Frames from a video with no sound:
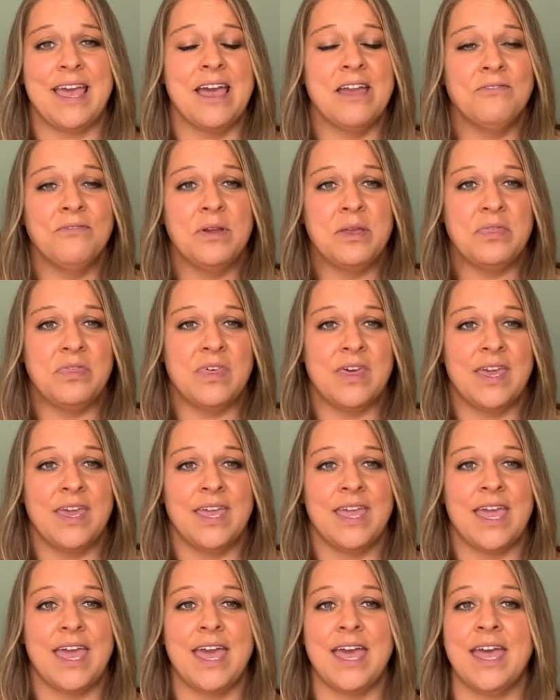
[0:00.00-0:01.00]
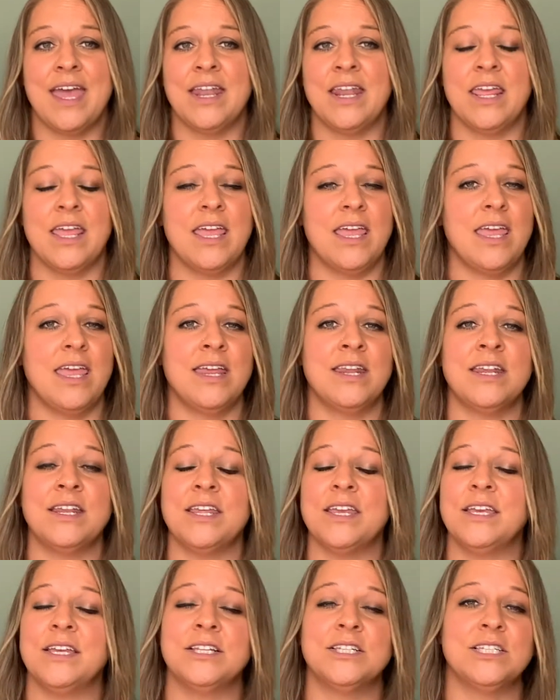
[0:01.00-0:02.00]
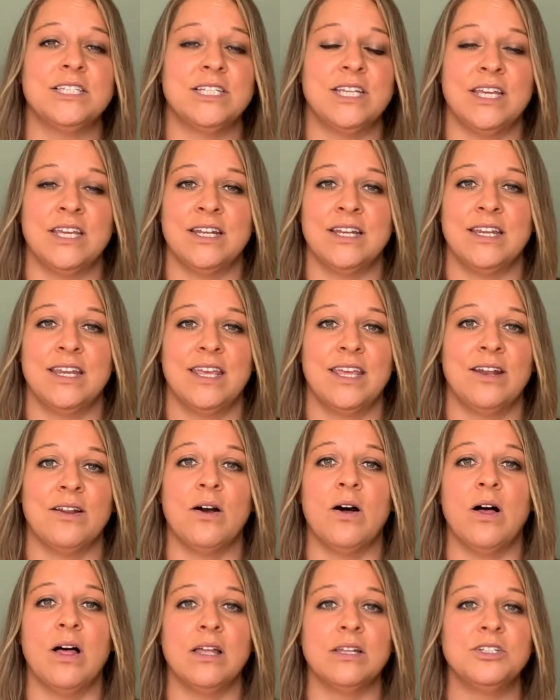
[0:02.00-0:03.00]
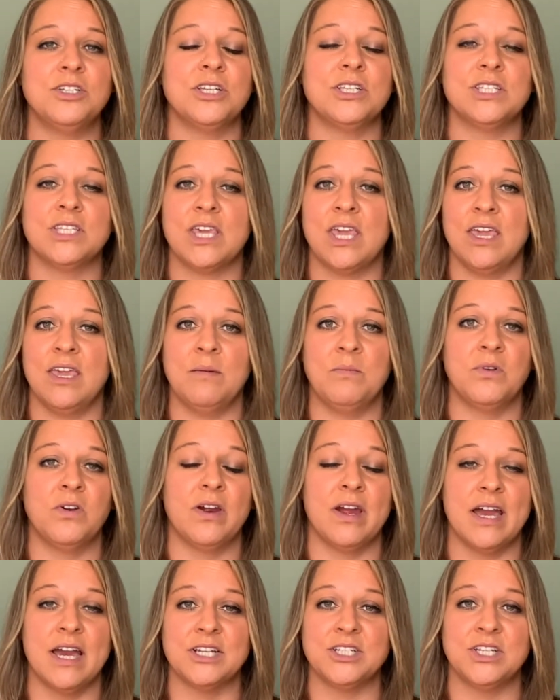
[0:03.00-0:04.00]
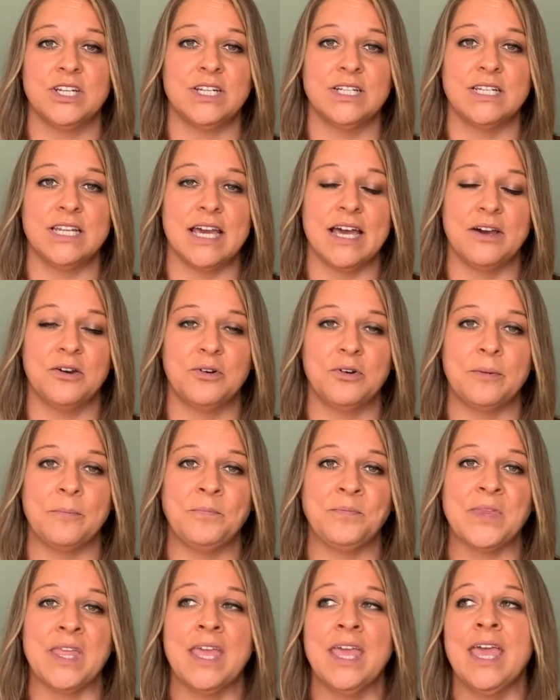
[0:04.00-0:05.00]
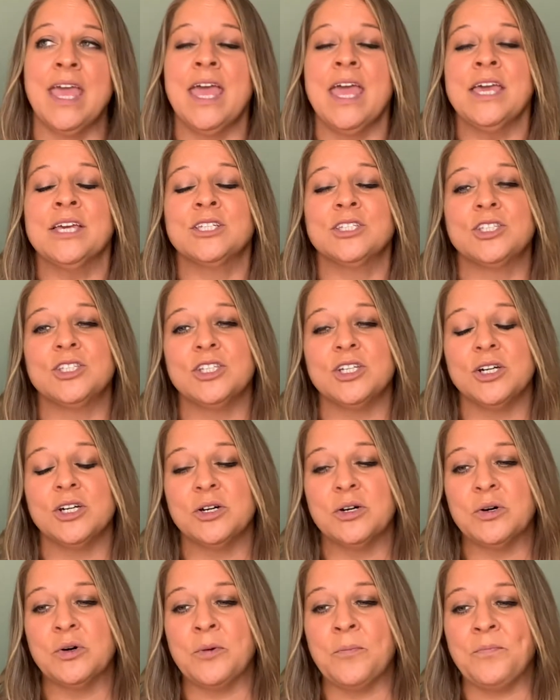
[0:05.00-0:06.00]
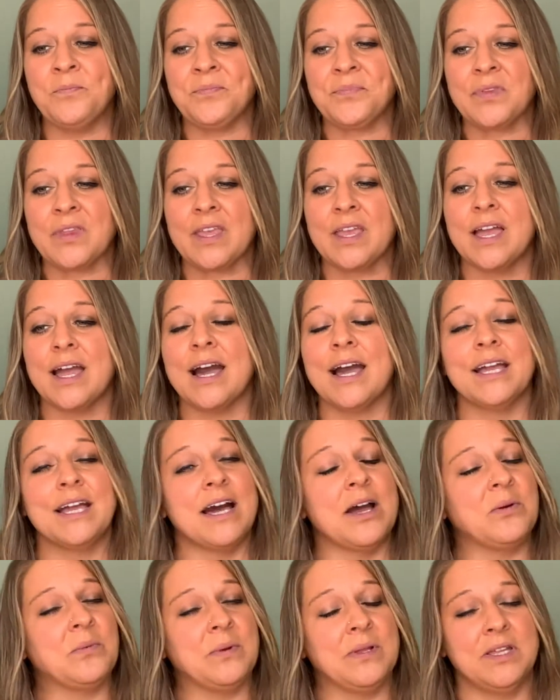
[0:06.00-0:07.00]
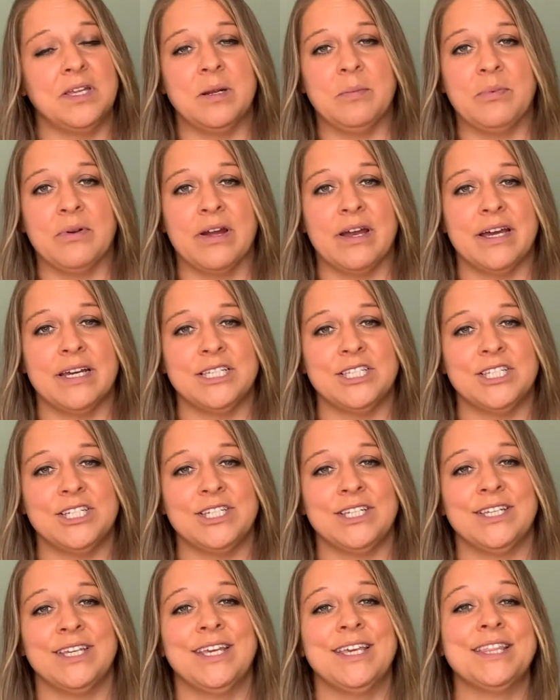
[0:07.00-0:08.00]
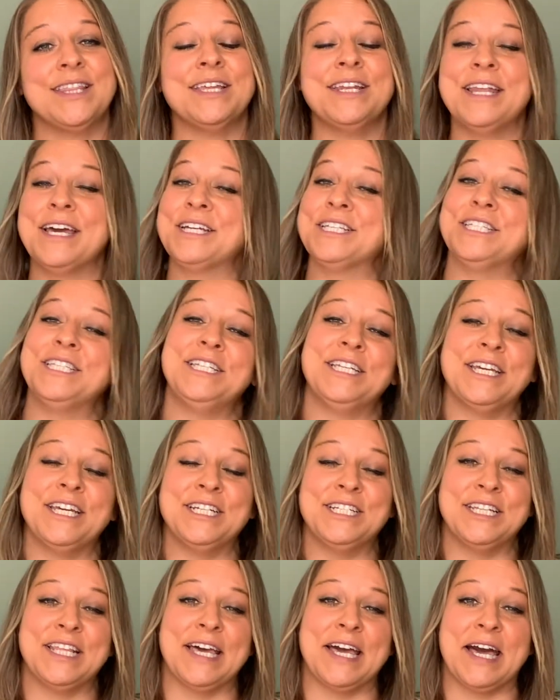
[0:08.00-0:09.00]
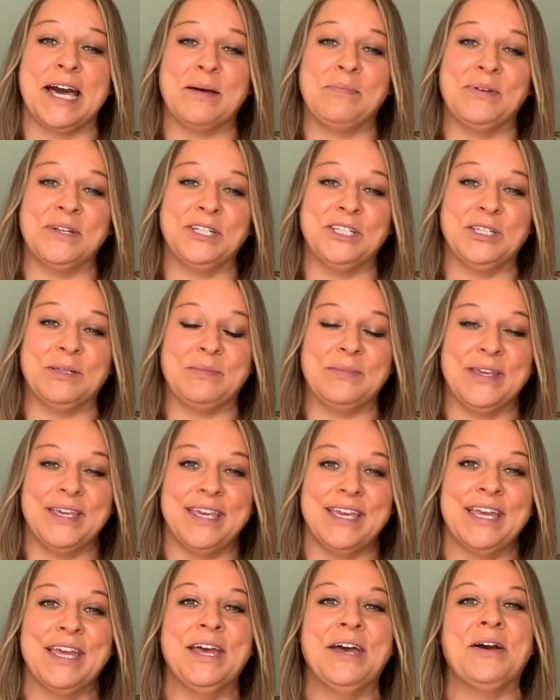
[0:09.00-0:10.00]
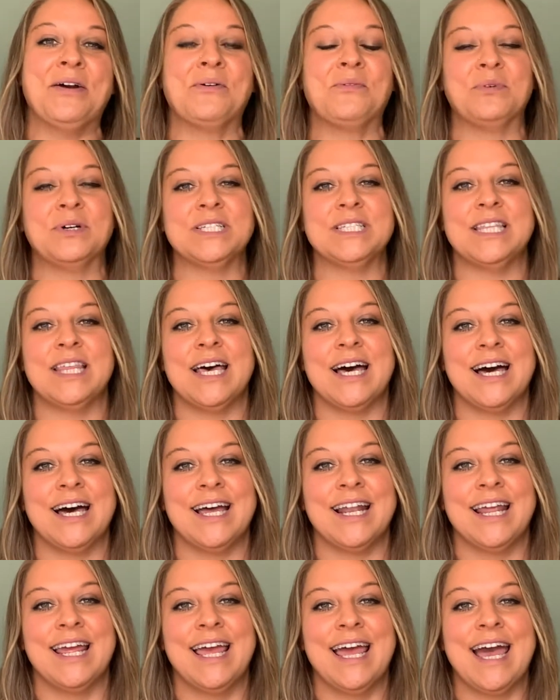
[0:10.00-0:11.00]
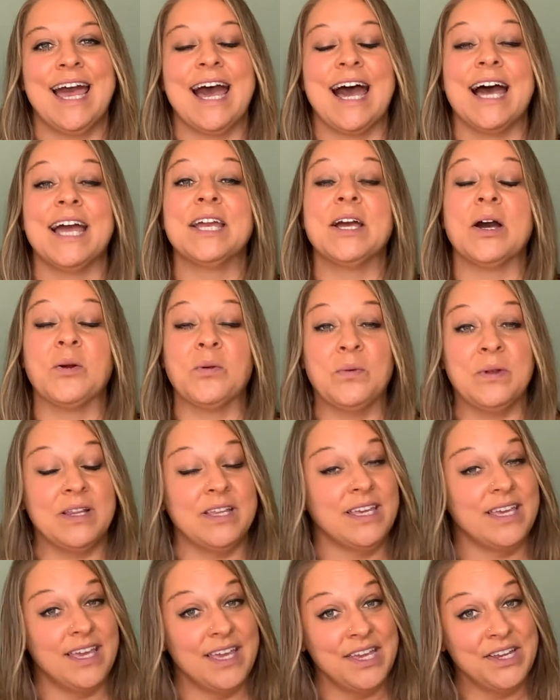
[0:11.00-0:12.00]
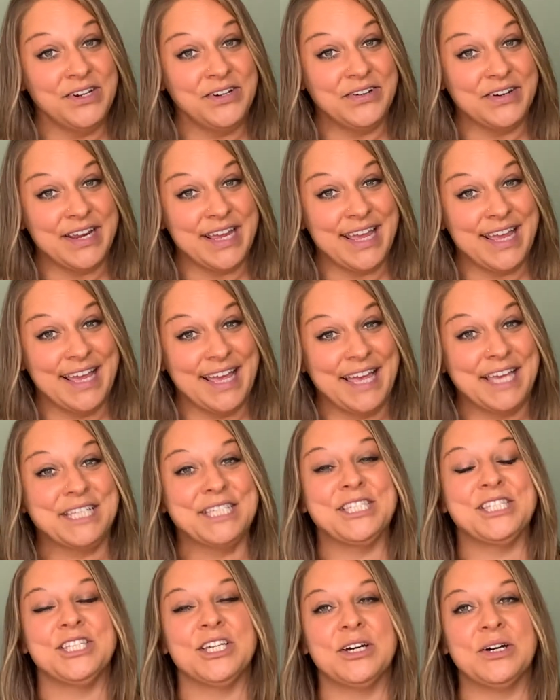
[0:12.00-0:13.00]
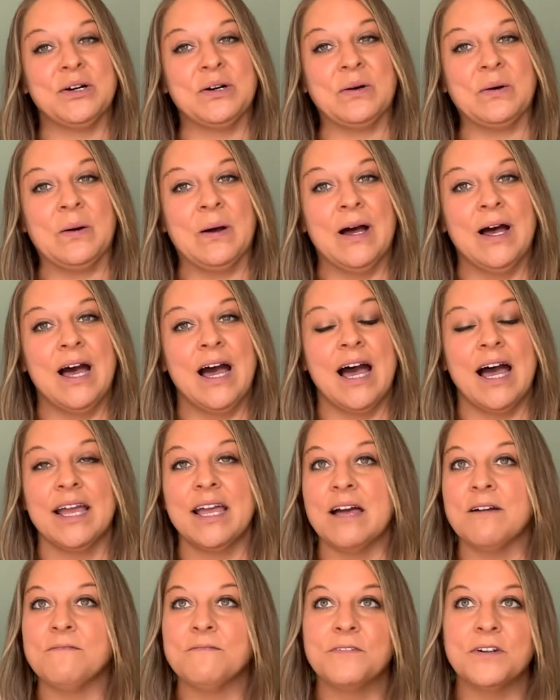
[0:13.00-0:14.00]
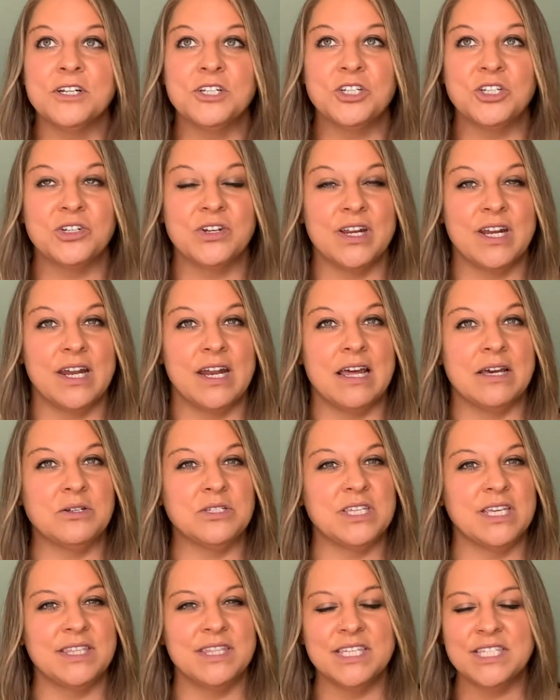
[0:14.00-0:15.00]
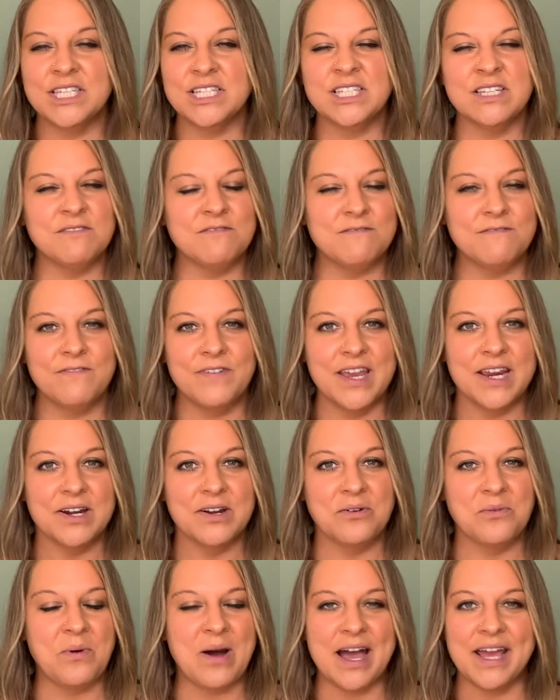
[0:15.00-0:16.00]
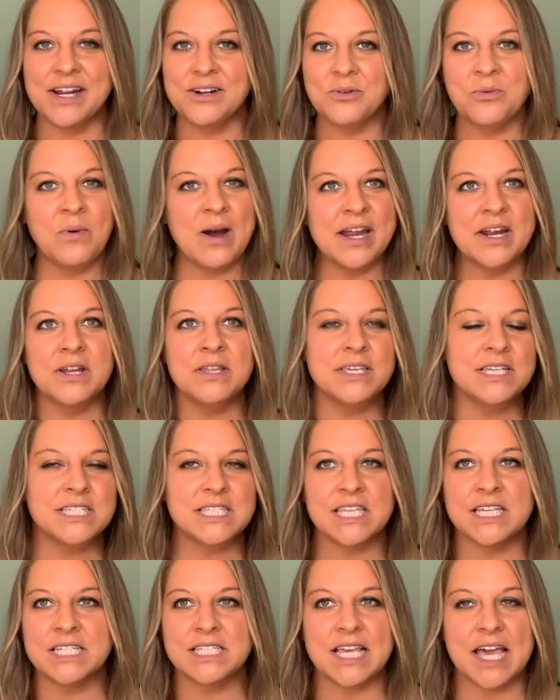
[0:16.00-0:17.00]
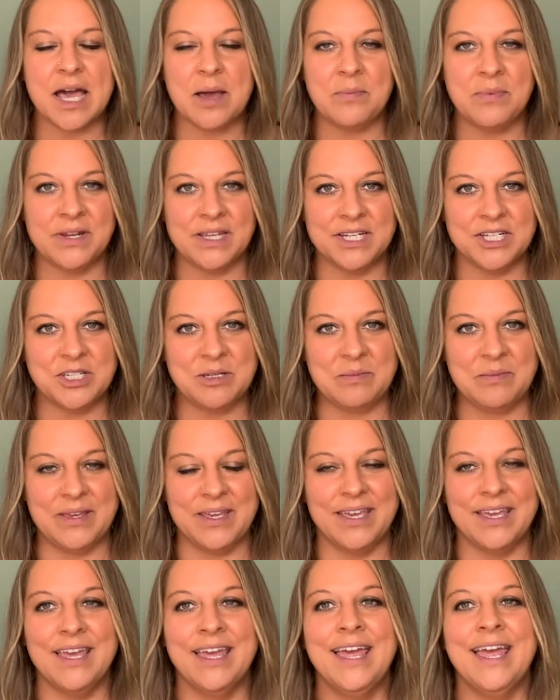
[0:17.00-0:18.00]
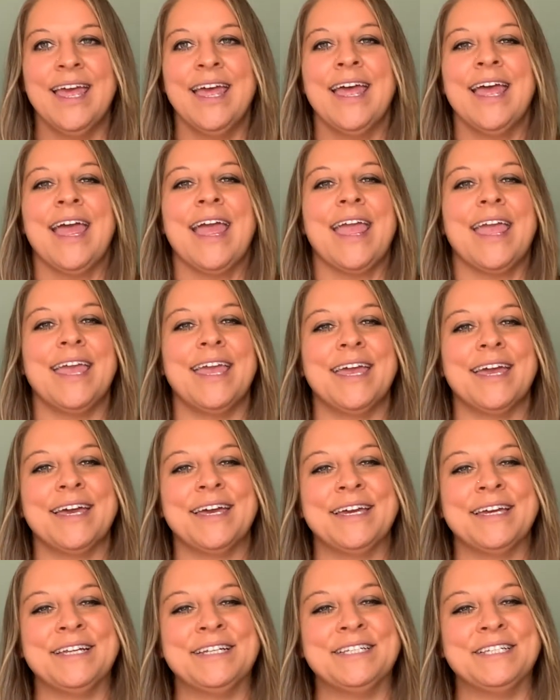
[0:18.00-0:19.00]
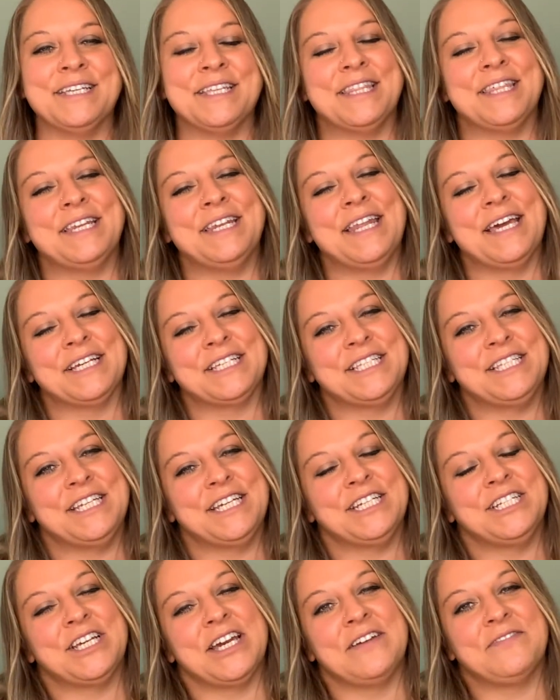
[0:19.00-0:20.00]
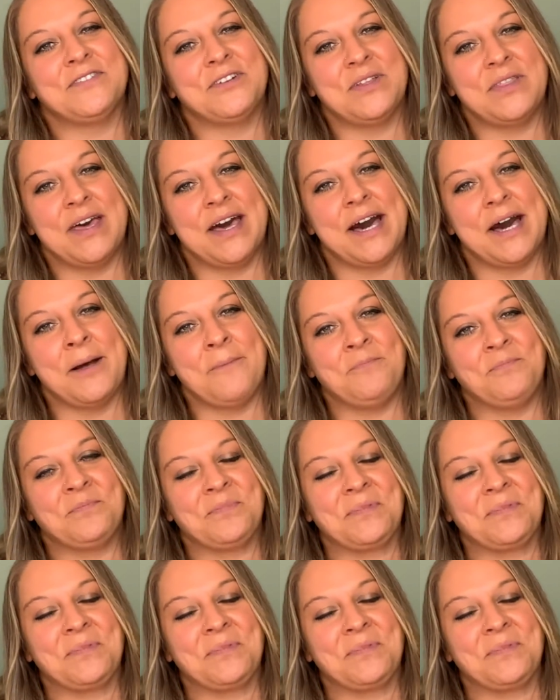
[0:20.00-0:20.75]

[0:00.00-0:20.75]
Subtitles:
everything, and in an instant, it all just came crashing down. So I got really depressed. The next stage that happened to me was that I got really angry. So I got frustrated. I was like, this isn't fair. Why are these things happening to me? And the next stage after that